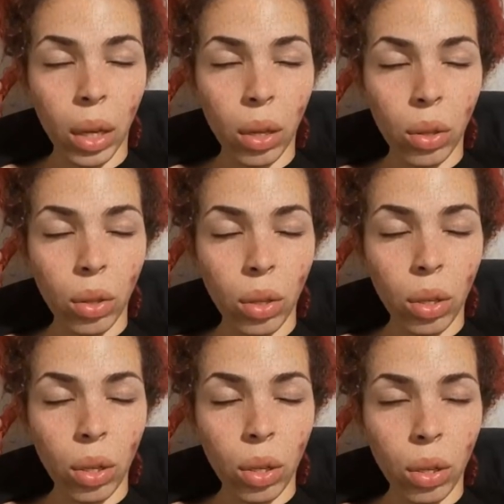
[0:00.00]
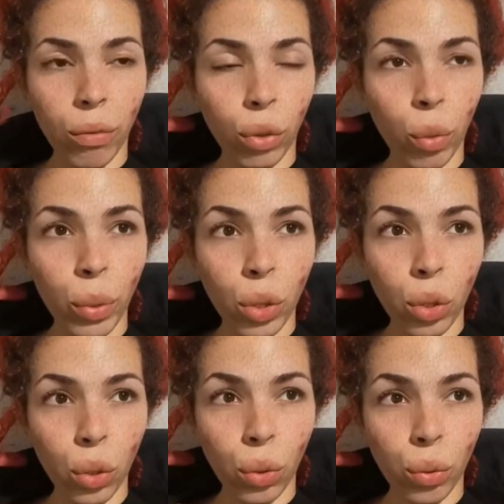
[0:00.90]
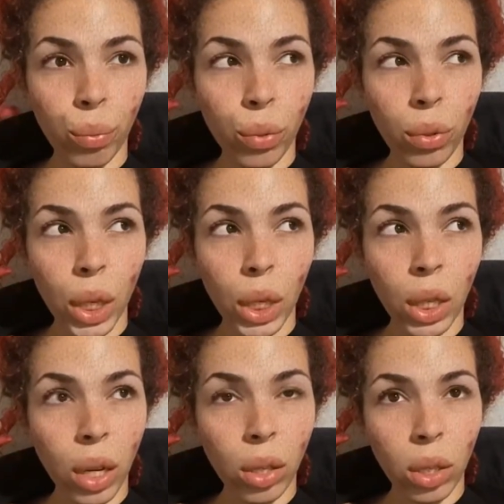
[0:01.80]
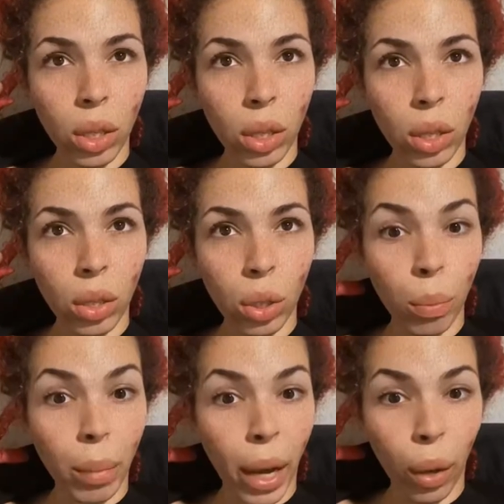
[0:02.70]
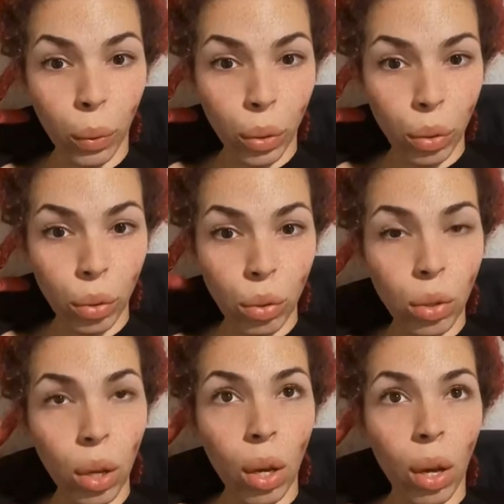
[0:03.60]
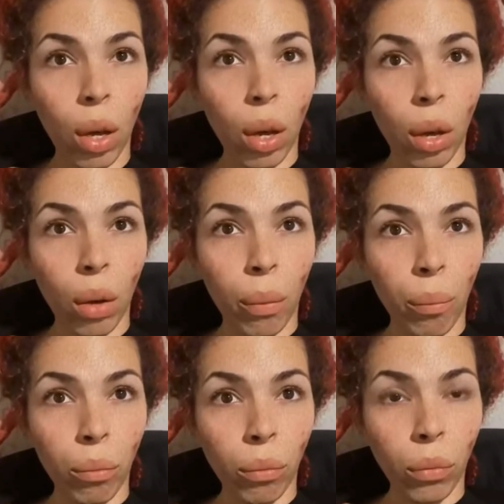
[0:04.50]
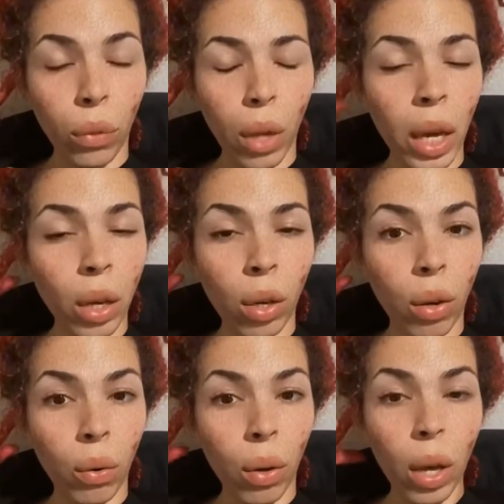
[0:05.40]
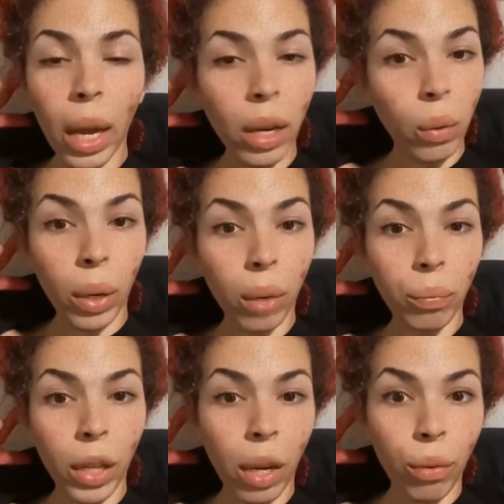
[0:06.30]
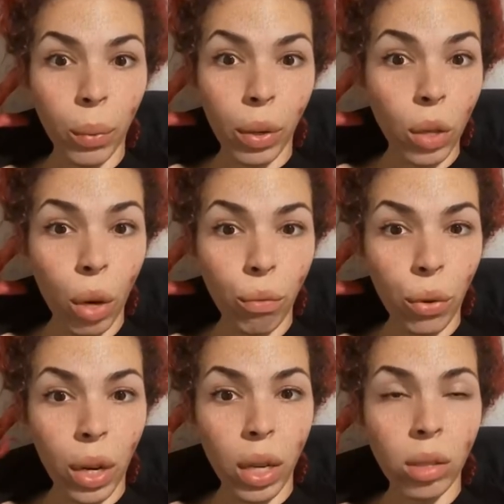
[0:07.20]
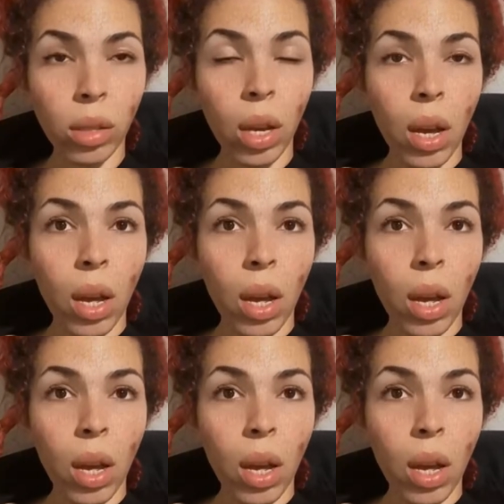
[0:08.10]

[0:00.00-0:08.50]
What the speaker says: like the fallopian tubes, the intestines, the bowels. It can go anywhere and everywhere. The